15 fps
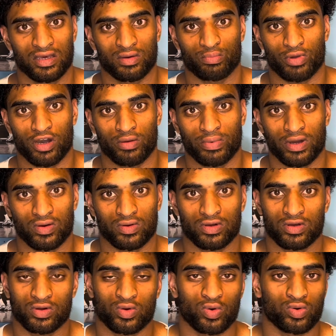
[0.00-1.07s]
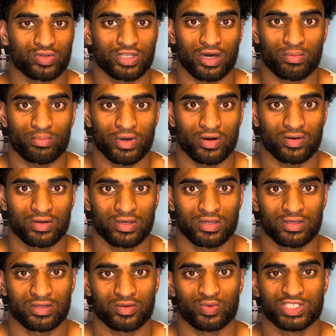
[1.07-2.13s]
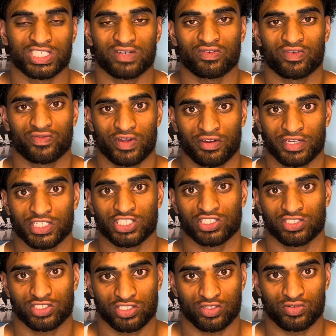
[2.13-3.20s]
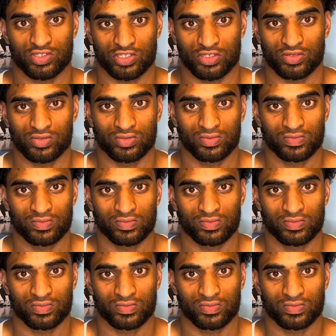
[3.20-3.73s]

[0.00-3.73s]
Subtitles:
barbell, or dumbbell, whichever variation suits you.